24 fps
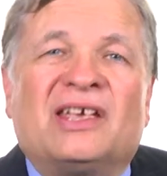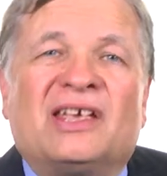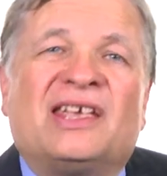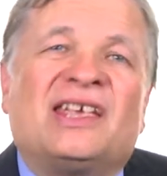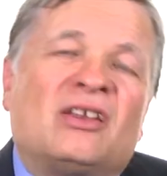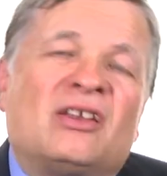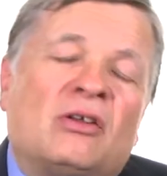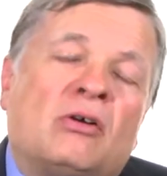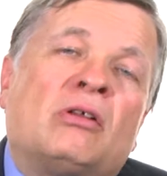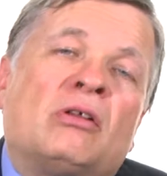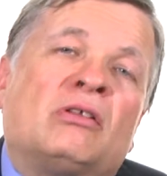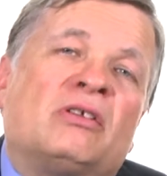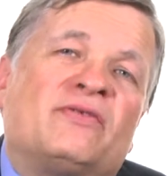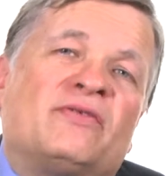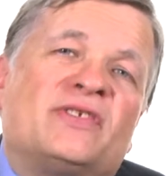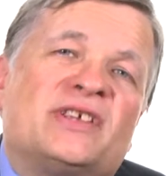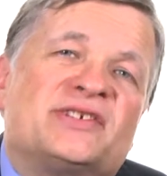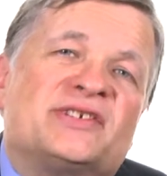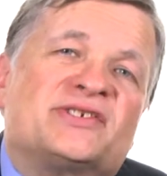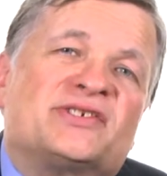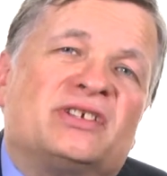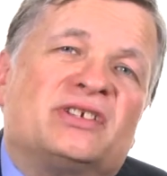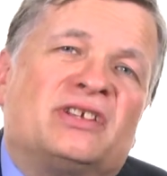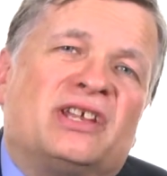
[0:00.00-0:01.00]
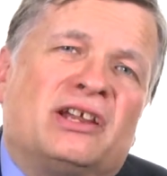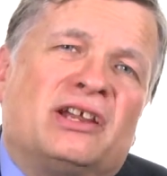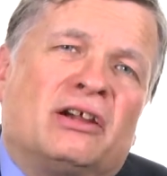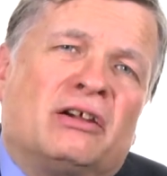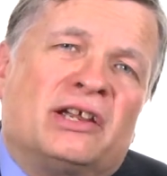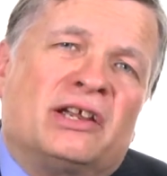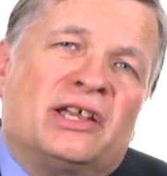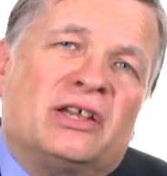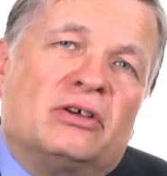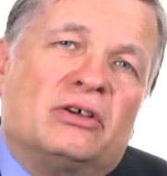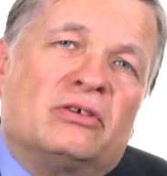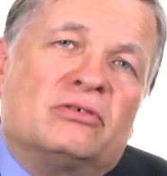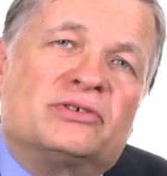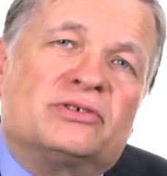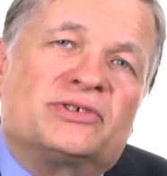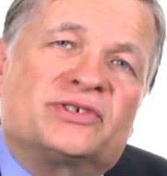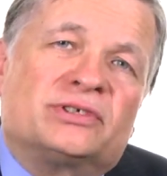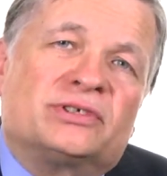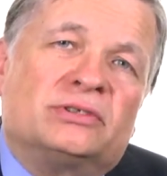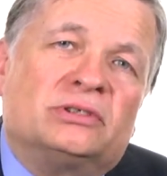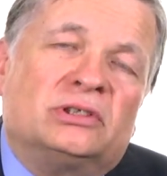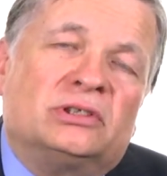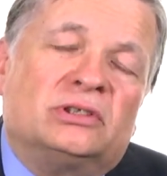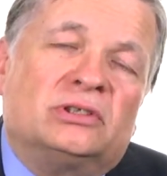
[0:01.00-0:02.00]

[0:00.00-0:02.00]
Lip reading: In all of these scenarios,